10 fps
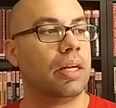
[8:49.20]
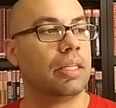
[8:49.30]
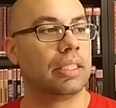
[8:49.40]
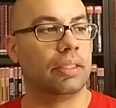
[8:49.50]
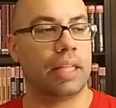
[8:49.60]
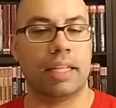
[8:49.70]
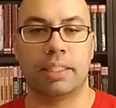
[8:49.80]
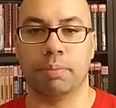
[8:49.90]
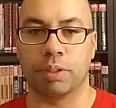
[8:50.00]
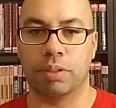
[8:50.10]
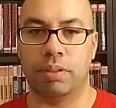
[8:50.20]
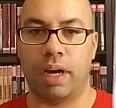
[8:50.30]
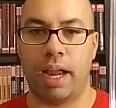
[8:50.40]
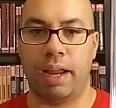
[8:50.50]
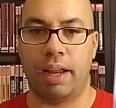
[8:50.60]
So that's super cool.
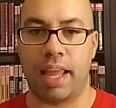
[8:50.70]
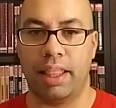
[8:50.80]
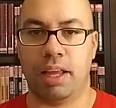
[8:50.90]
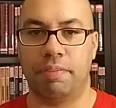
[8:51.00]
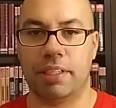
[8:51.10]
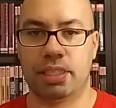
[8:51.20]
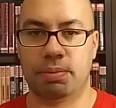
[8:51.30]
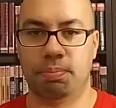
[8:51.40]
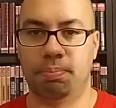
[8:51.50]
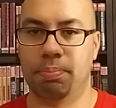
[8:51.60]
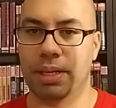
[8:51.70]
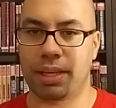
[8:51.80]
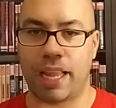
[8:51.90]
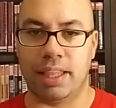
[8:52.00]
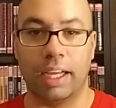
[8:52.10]
I love this
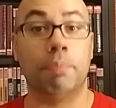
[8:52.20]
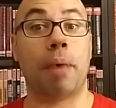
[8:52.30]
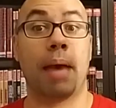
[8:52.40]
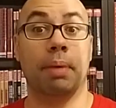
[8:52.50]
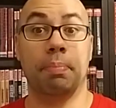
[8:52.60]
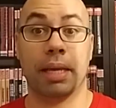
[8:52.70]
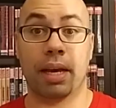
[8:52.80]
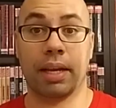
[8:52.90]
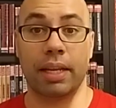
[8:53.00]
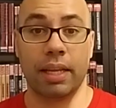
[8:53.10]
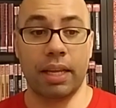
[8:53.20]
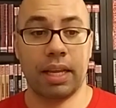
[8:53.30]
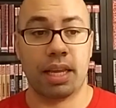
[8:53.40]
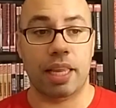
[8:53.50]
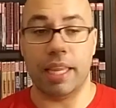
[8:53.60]
book. I love Batman Beyond.
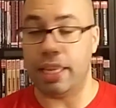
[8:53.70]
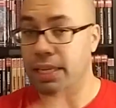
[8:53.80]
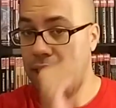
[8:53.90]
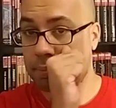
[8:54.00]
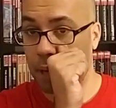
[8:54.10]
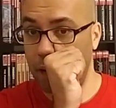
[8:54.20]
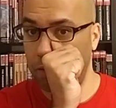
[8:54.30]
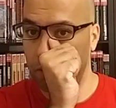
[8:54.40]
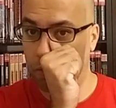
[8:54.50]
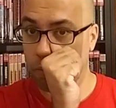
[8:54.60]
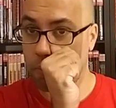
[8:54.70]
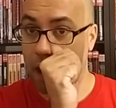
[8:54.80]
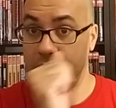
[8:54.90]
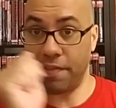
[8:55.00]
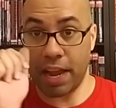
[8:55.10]
Is probably
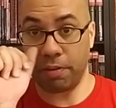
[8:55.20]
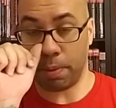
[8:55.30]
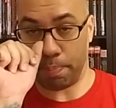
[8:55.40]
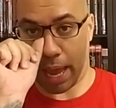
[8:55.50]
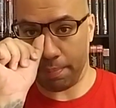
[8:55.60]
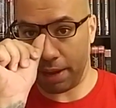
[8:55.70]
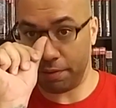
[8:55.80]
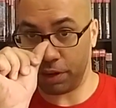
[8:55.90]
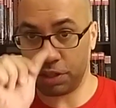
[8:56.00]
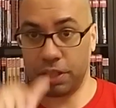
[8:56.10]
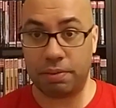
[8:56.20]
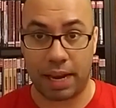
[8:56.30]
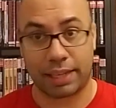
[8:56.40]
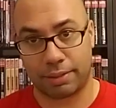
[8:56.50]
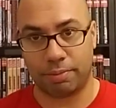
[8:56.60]
my favorite Batman version
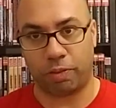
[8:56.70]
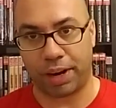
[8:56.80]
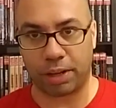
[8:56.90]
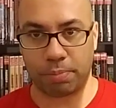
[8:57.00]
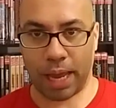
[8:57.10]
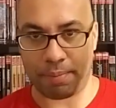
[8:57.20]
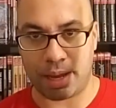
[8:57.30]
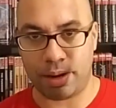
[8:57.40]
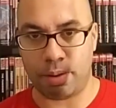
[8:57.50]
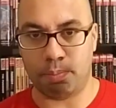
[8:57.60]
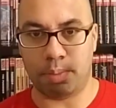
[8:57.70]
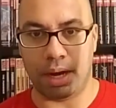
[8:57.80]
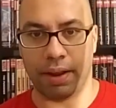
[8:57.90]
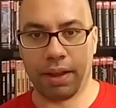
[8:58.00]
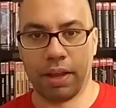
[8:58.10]
next to regular Batman.
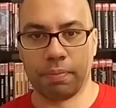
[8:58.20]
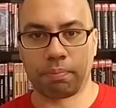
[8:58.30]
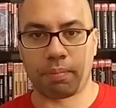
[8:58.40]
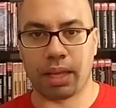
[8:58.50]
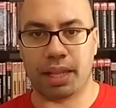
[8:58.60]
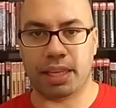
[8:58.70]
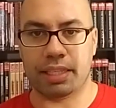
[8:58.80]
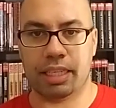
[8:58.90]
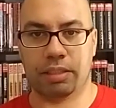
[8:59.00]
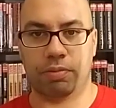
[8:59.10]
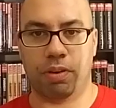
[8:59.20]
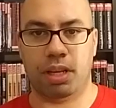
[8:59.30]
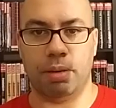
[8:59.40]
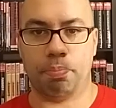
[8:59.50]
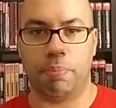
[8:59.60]
But I think this is one
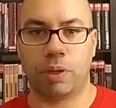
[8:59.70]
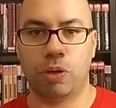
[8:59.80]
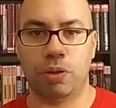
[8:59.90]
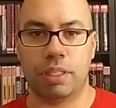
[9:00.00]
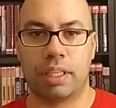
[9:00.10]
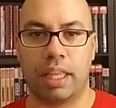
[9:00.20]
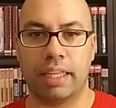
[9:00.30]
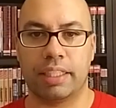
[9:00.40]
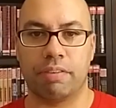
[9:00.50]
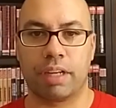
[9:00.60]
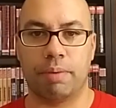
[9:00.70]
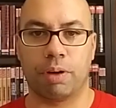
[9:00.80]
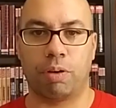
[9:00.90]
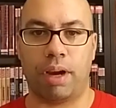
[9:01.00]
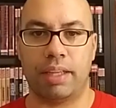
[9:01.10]
of the coolest things I ever come
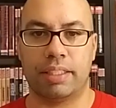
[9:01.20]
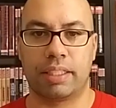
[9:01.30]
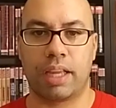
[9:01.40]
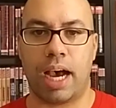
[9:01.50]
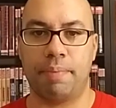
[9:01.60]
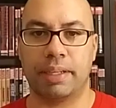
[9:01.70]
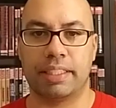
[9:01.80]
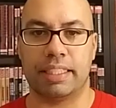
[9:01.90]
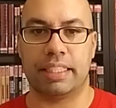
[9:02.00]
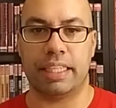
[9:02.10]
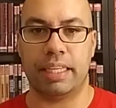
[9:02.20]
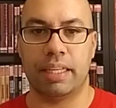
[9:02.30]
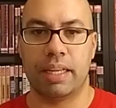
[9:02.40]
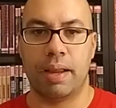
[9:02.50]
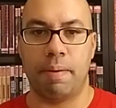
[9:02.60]
across comics, is to see
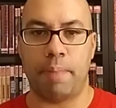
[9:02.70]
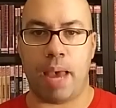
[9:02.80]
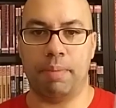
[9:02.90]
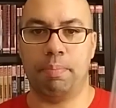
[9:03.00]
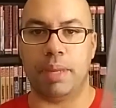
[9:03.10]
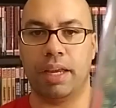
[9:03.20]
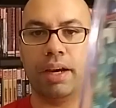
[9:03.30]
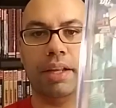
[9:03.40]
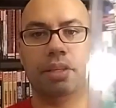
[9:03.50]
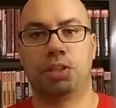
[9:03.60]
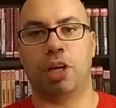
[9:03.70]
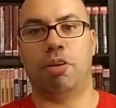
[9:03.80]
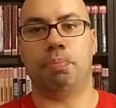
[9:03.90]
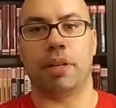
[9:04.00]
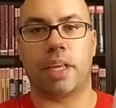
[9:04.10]
Batman Beyond show
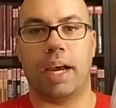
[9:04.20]
up in